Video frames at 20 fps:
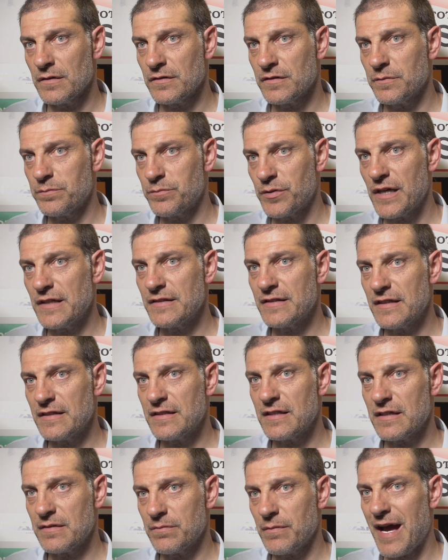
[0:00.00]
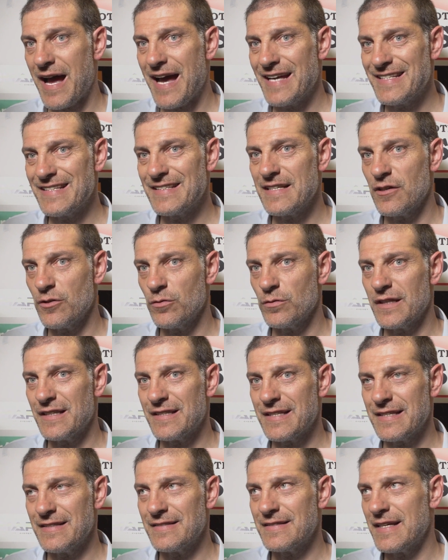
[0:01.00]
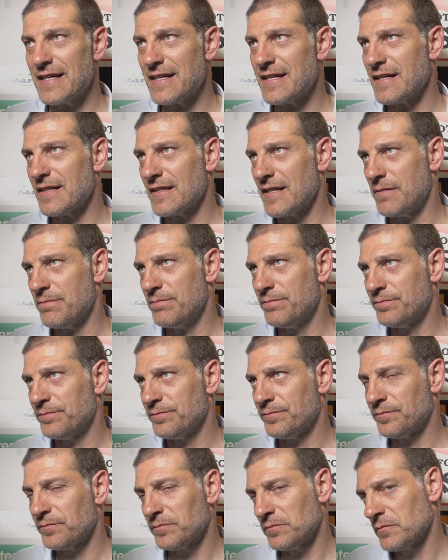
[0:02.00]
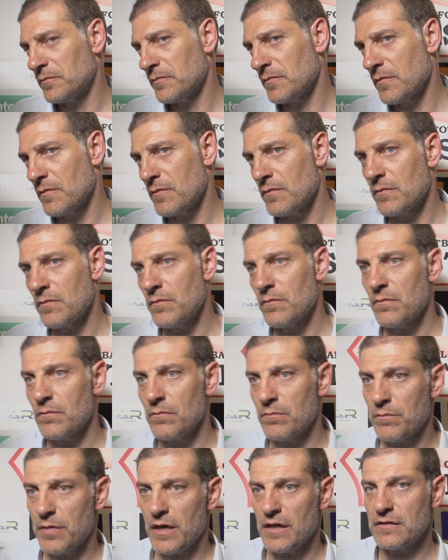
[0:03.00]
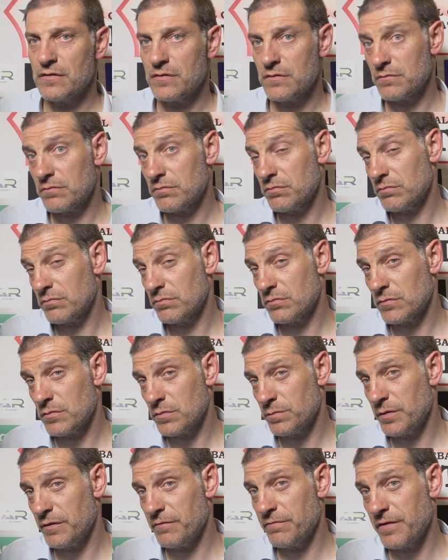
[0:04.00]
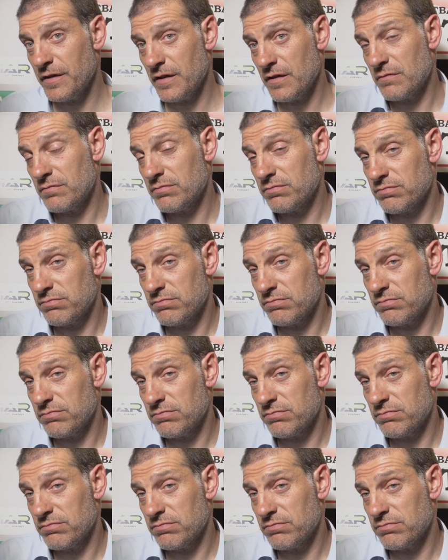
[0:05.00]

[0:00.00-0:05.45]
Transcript: surprised that I didn't know that he's taking them. But to be fair,